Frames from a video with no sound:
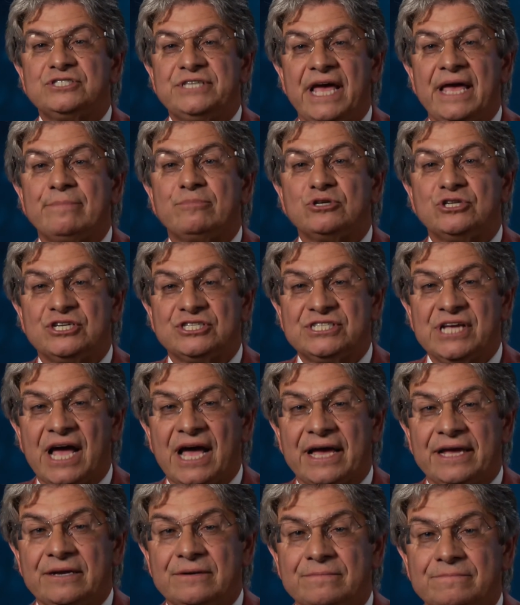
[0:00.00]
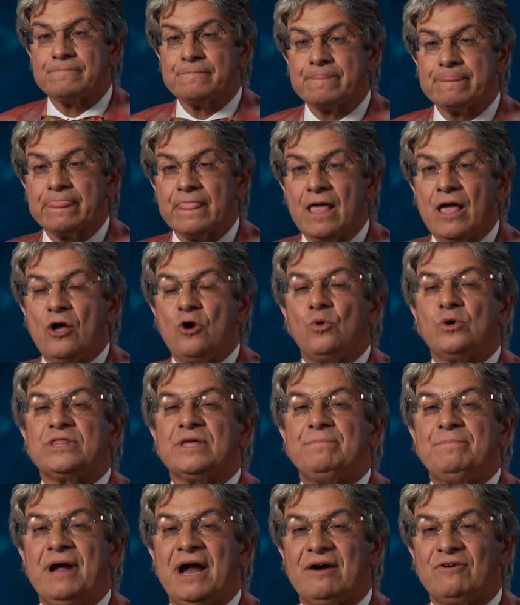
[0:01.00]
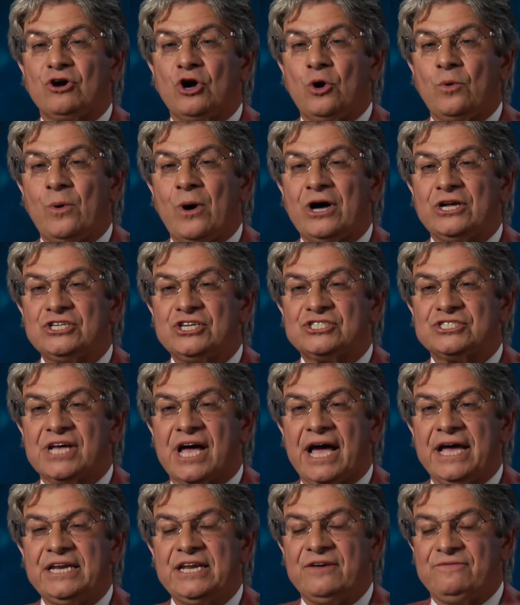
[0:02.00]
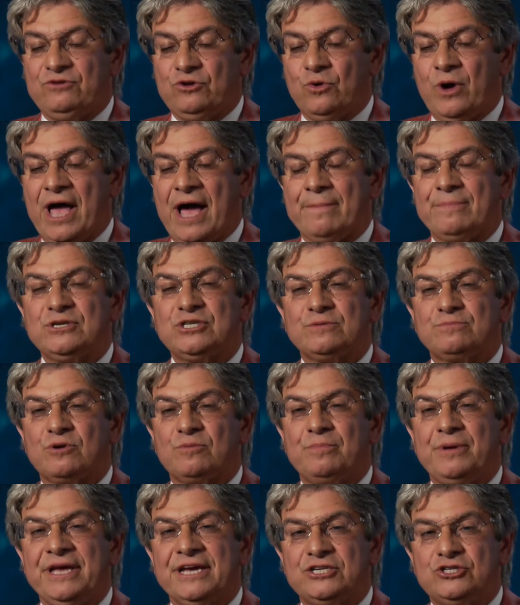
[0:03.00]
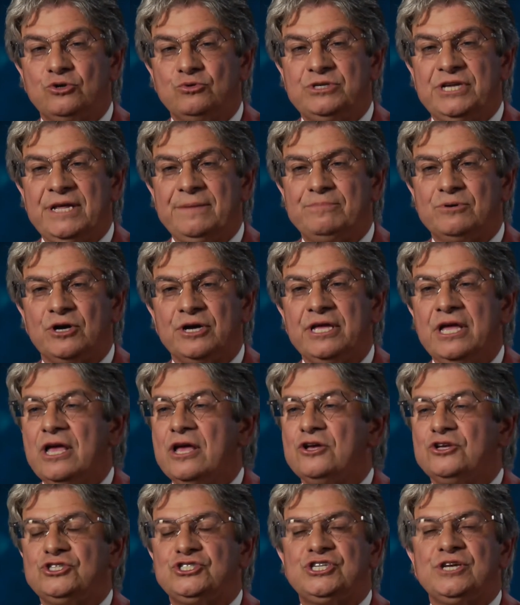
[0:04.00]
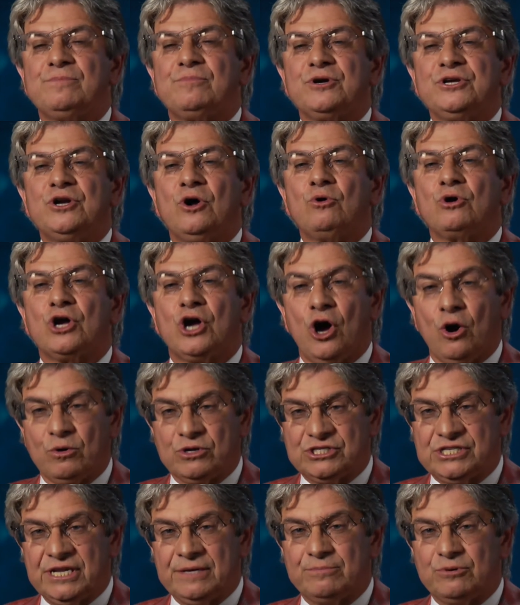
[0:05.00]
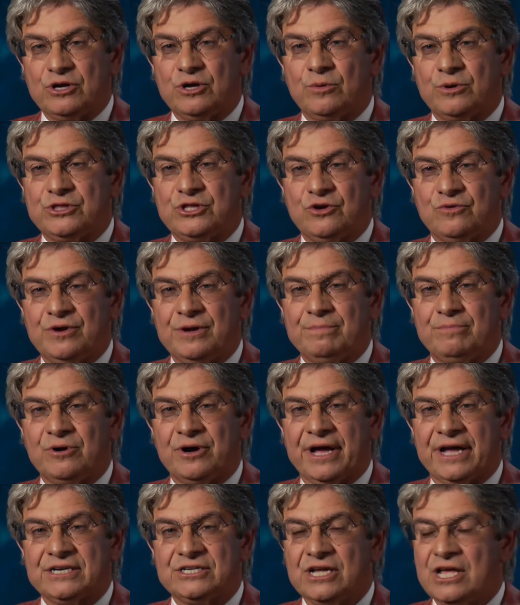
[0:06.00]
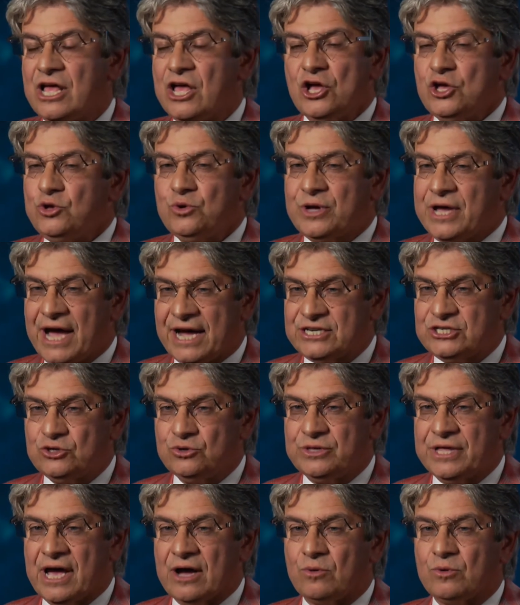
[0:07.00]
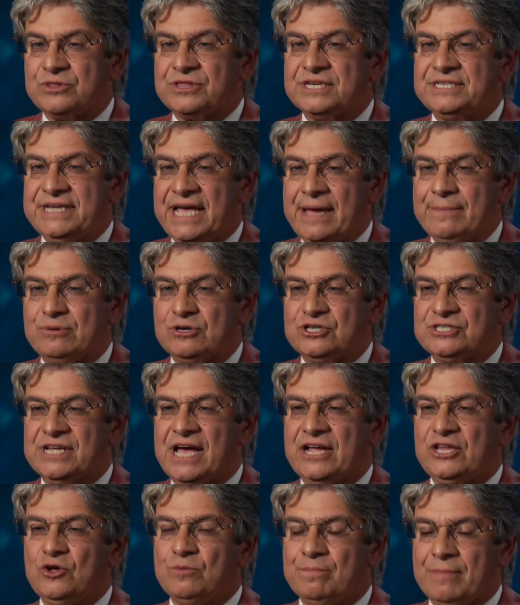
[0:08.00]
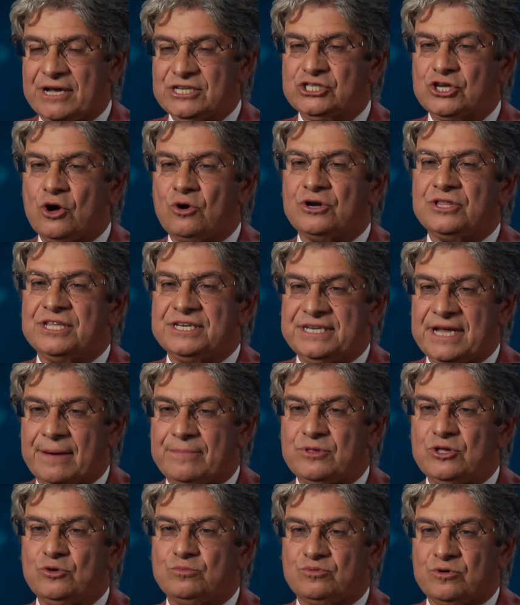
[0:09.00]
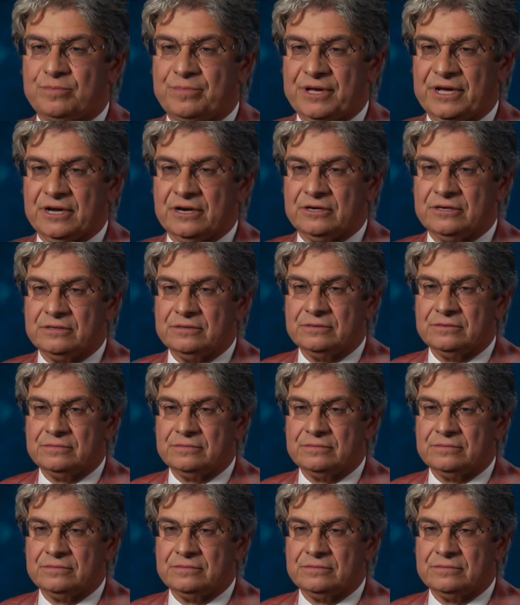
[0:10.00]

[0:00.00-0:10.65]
taper design. With a parallel wall design, if you happen to prepare too deeply, you simply don't go as deeply with your implant. You can't do that with the taper design. You must go to the depth you prepared.